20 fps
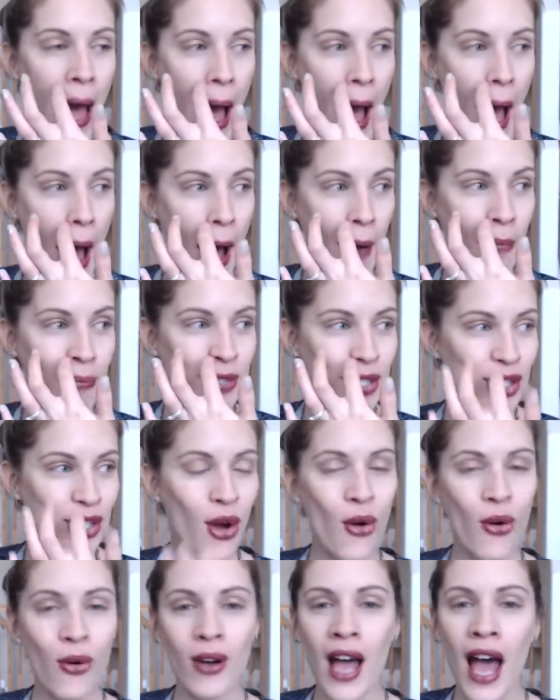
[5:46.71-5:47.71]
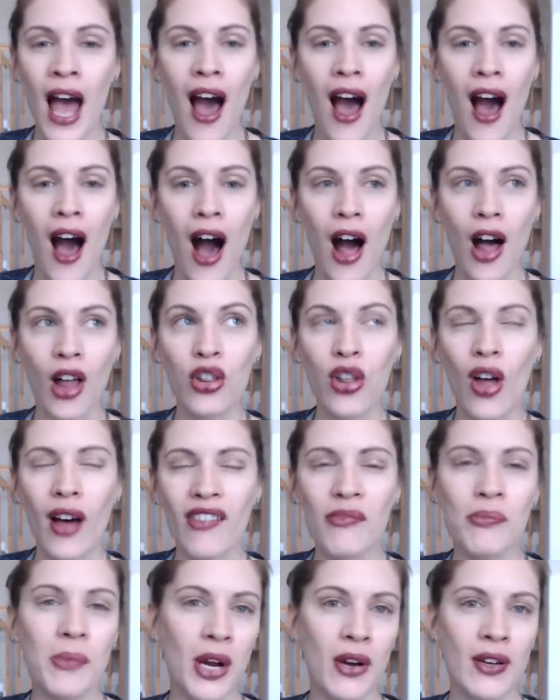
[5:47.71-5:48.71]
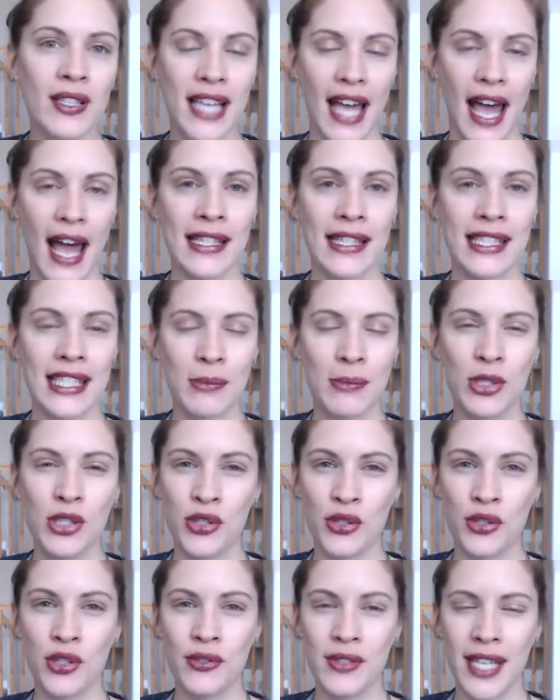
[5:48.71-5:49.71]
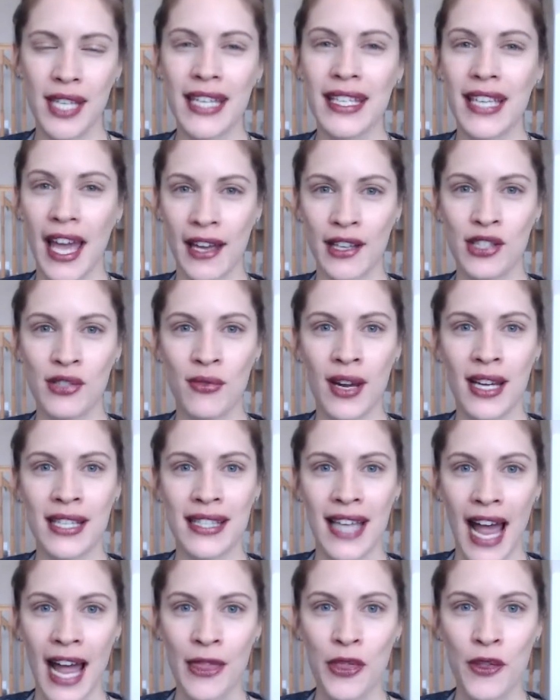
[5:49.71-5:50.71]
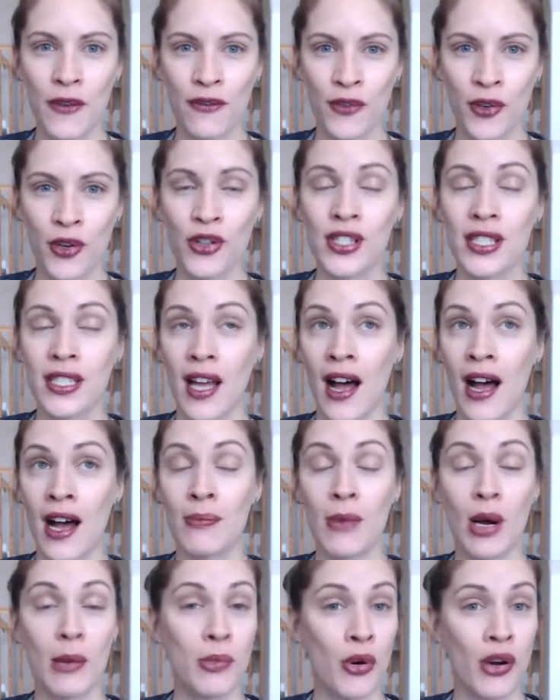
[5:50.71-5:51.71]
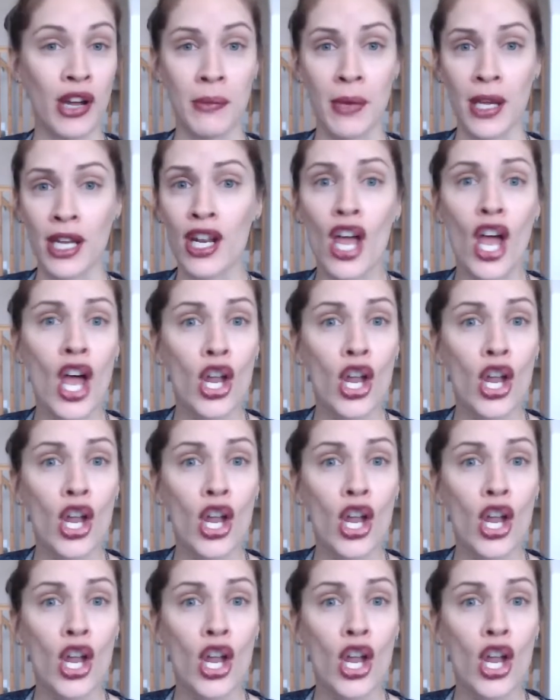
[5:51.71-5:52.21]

Um, so a lot of parents ask me, do you take x-rays at the first um, appointment?